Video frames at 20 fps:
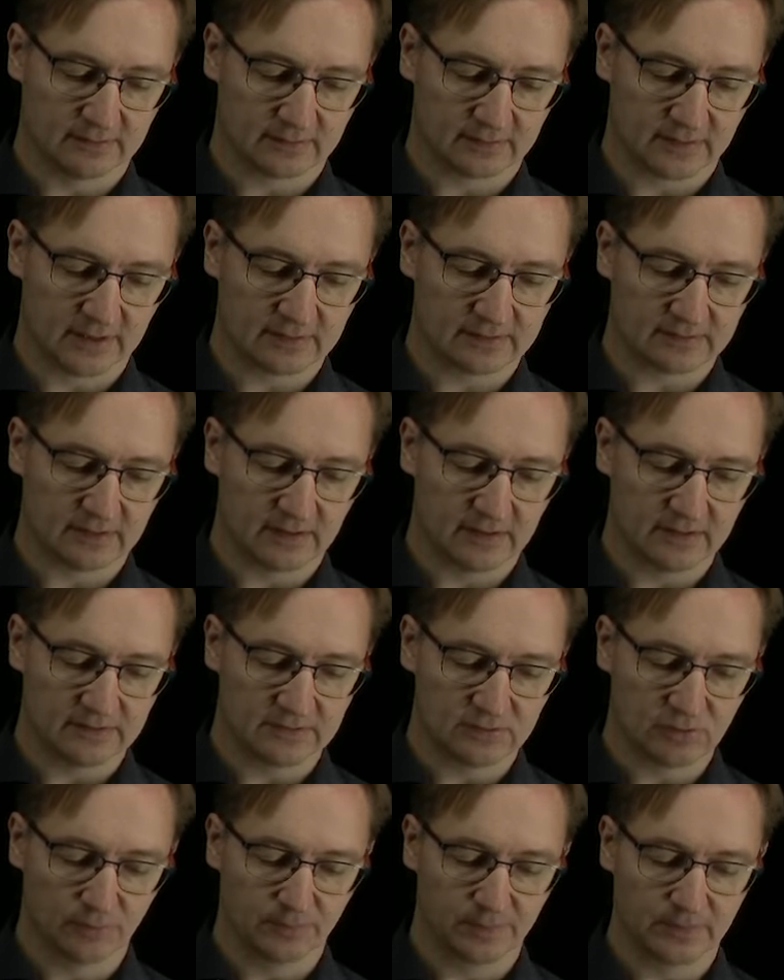get a
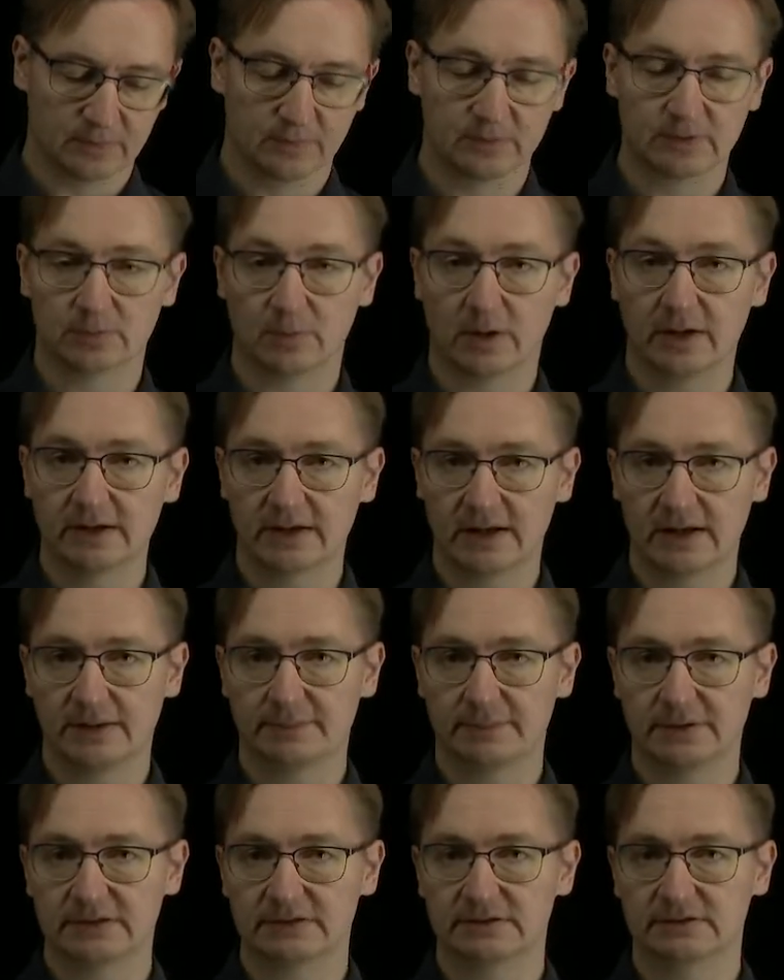tuple with 1
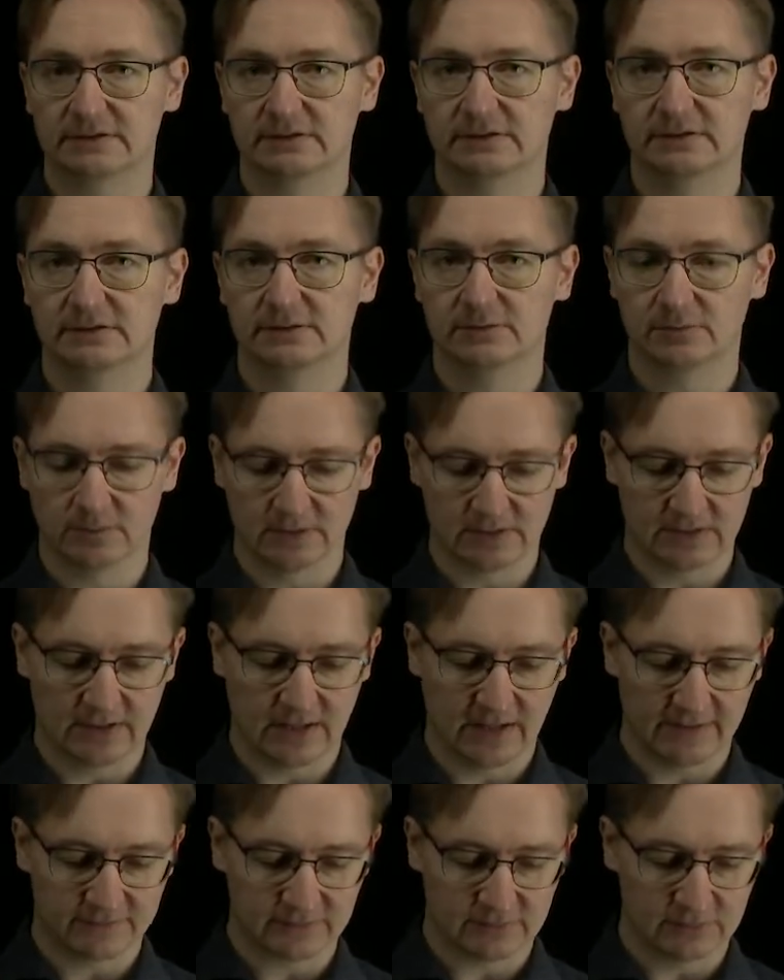element we
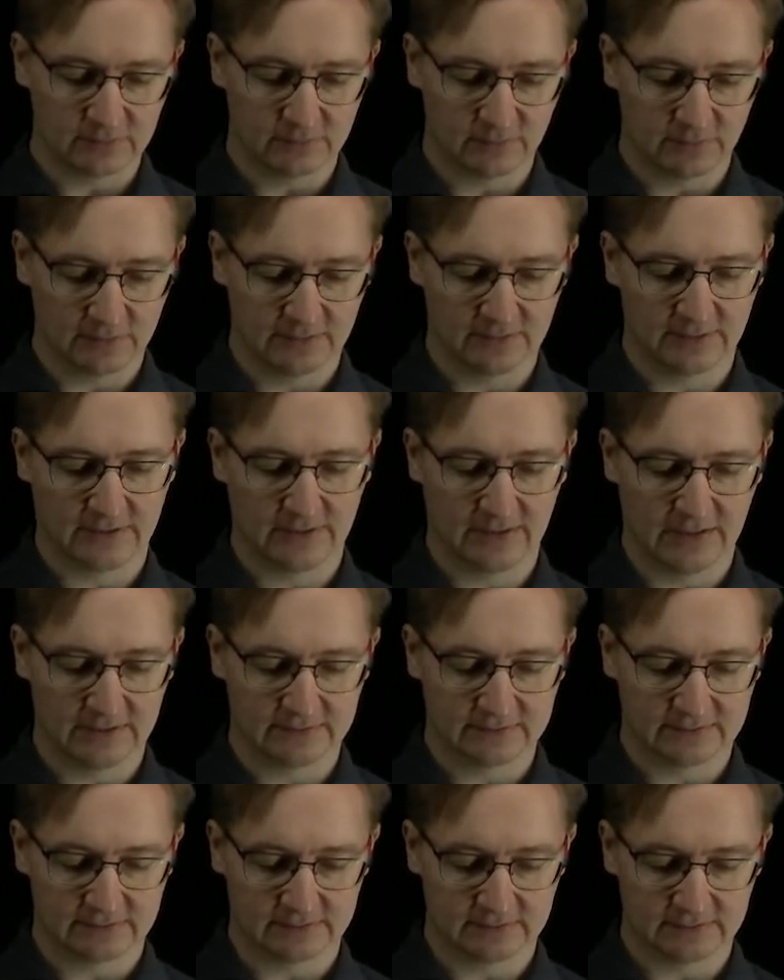have to add